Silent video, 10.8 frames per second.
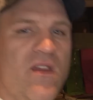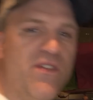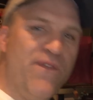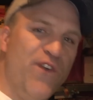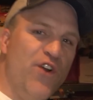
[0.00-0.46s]

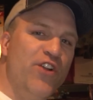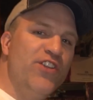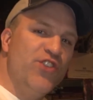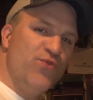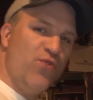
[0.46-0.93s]
If the
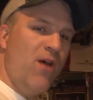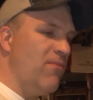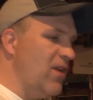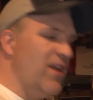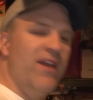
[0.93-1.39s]
furnace is
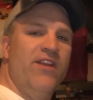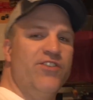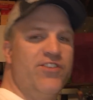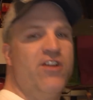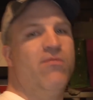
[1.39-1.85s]
rumbling and
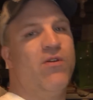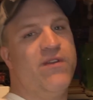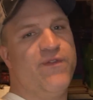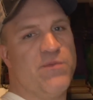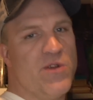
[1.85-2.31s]
there's air
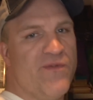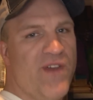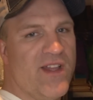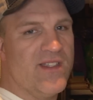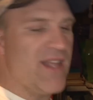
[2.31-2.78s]
blowing from your
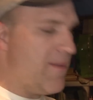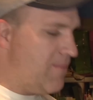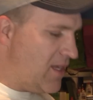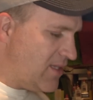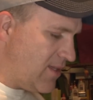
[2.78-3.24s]
vents, that
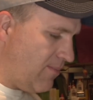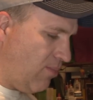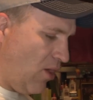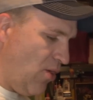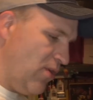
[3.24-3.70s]
means the
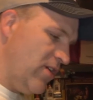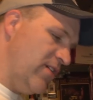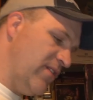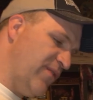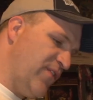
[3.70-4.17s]
blower
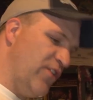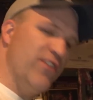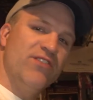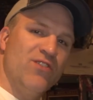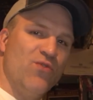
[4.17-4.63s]
in the
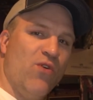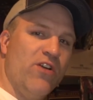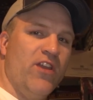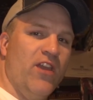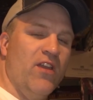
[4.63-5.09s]
furnace is
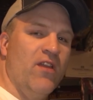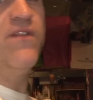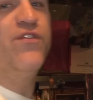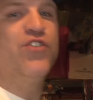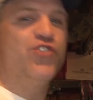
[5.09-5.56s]
working.
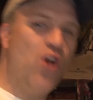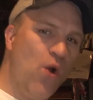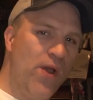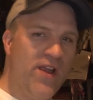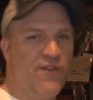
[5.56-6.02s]
If there's
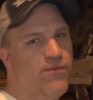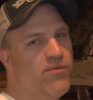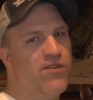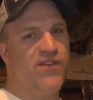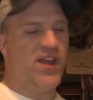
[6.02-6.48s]
no air from
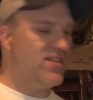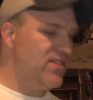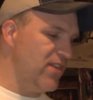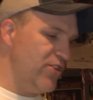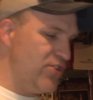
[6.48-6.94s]
your
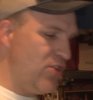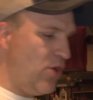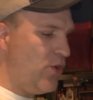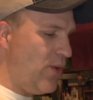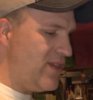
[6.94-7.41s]
vents and there's
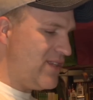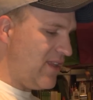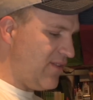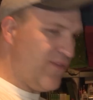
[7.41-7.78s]
no noise at the